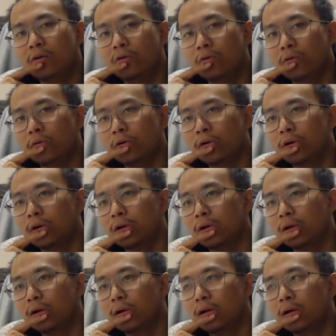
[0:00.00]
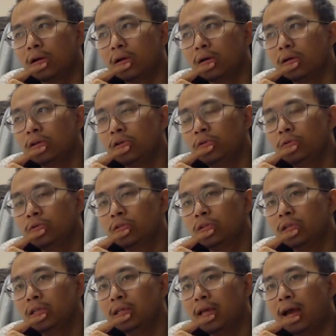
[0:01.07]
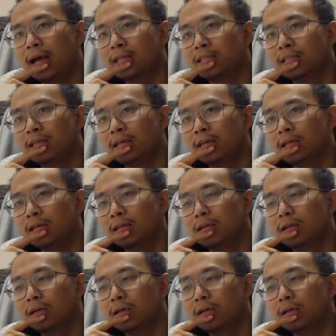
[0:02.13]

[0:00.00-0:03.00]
Or usually asking,